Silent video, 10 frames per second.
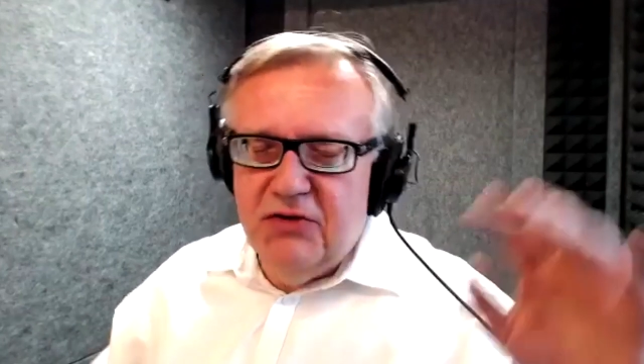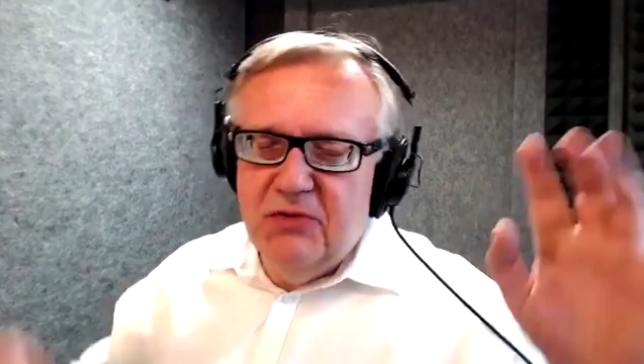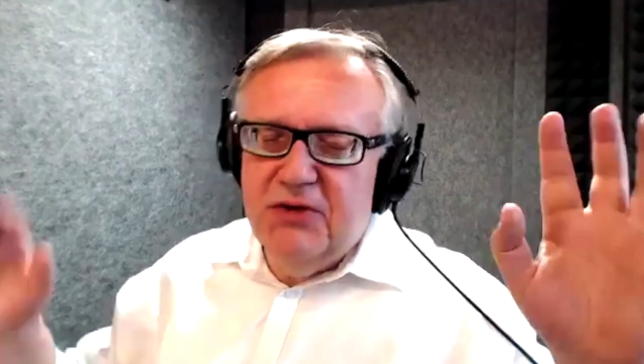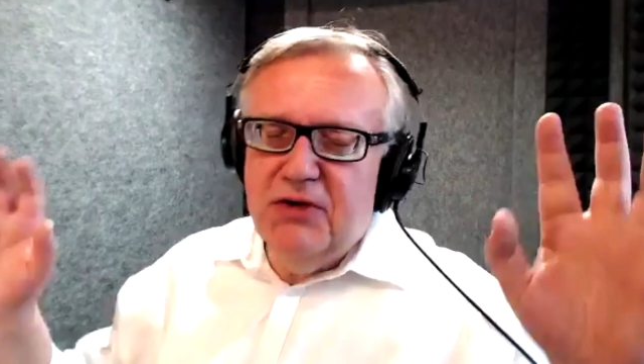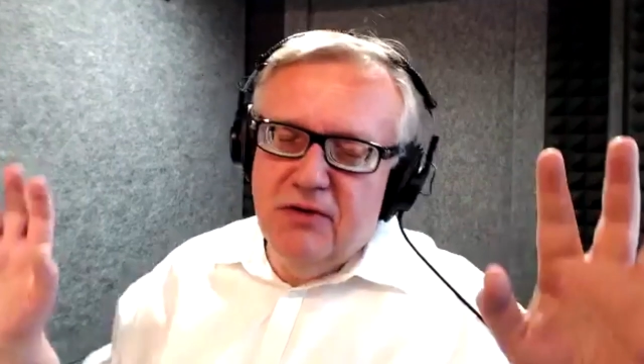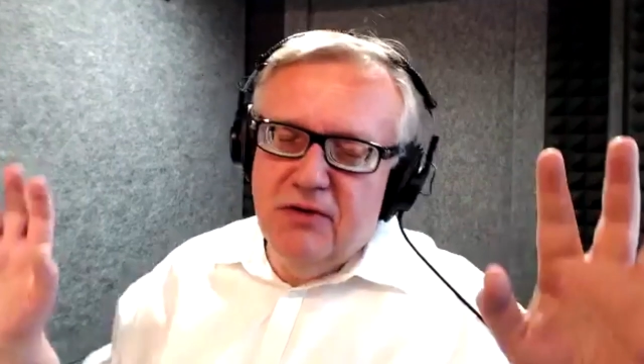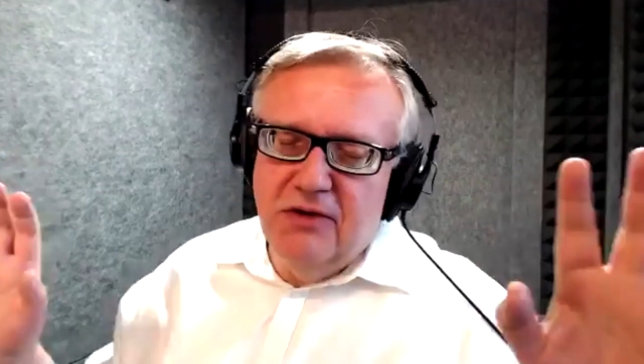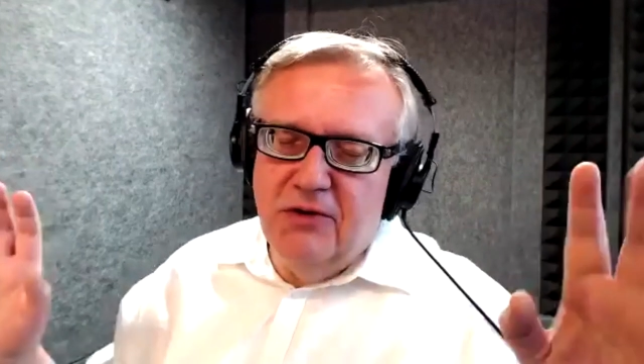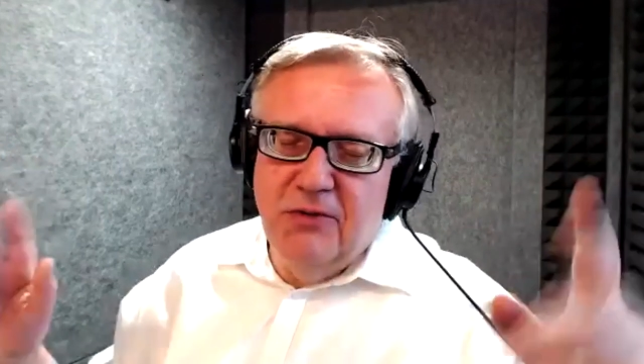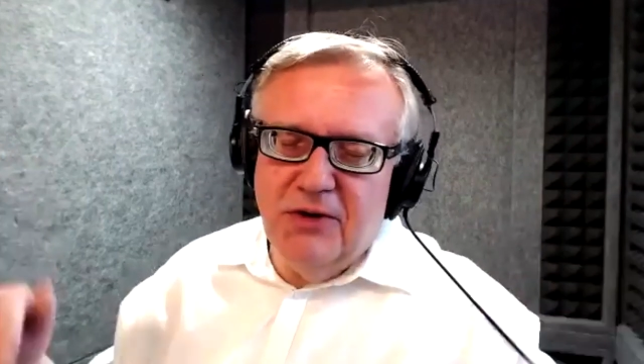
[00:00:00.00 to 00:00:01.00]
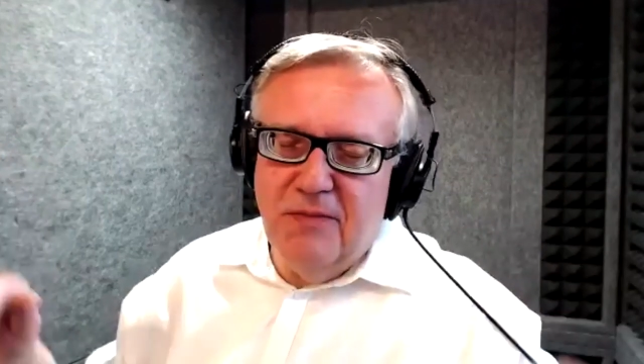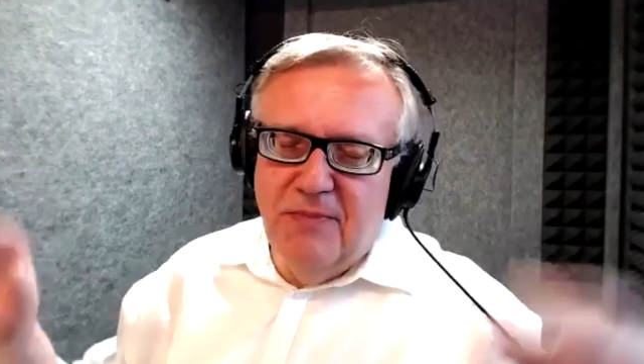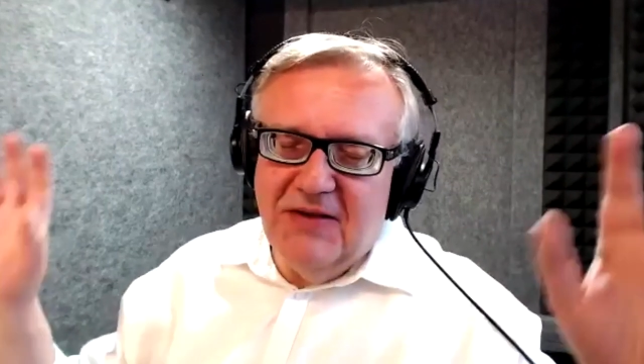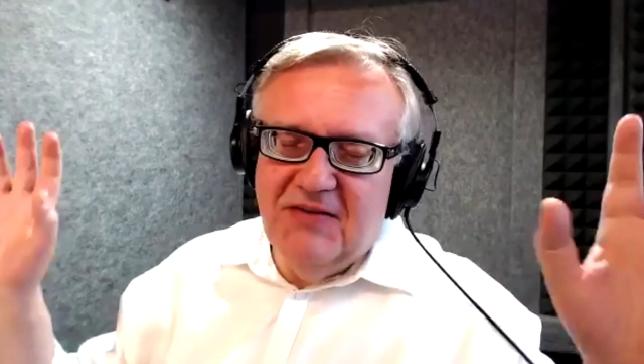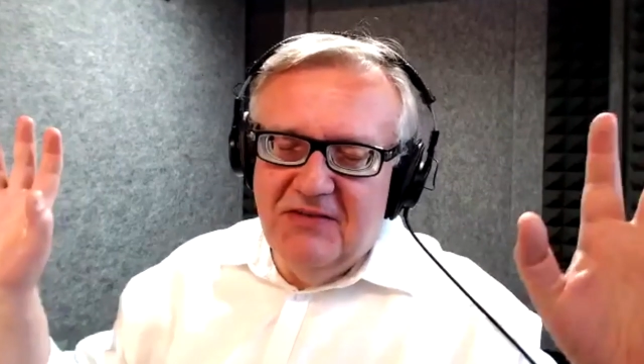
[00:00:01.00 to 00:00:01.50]
you on your
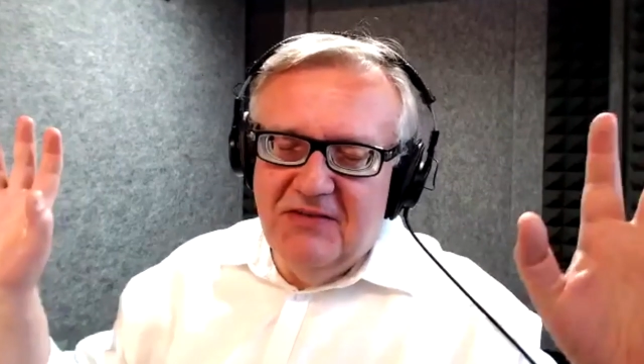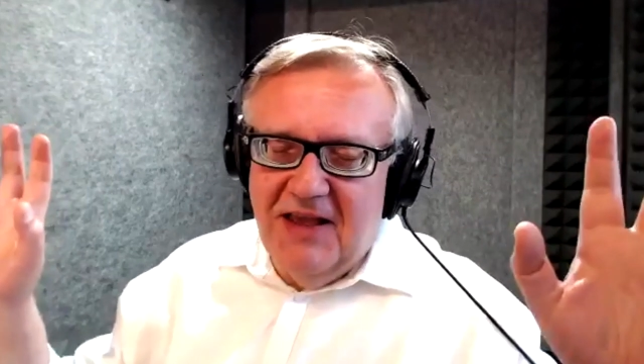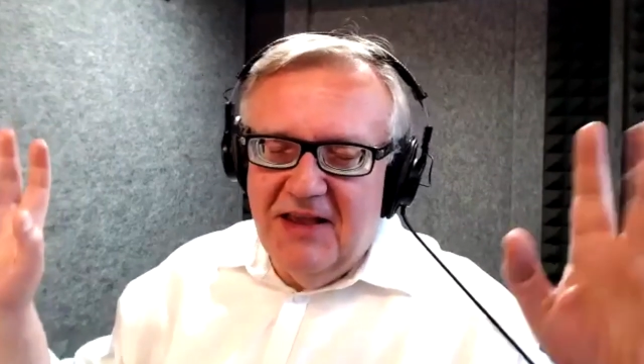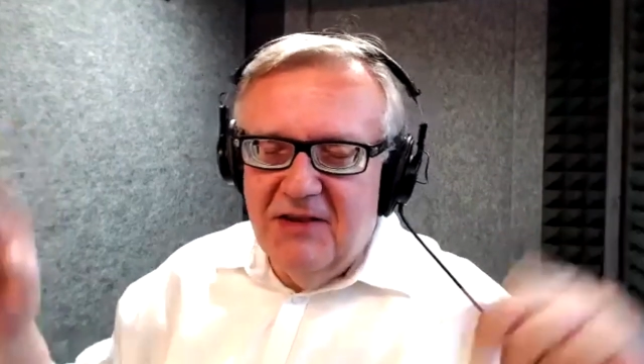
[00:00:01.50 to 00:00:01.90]
best day.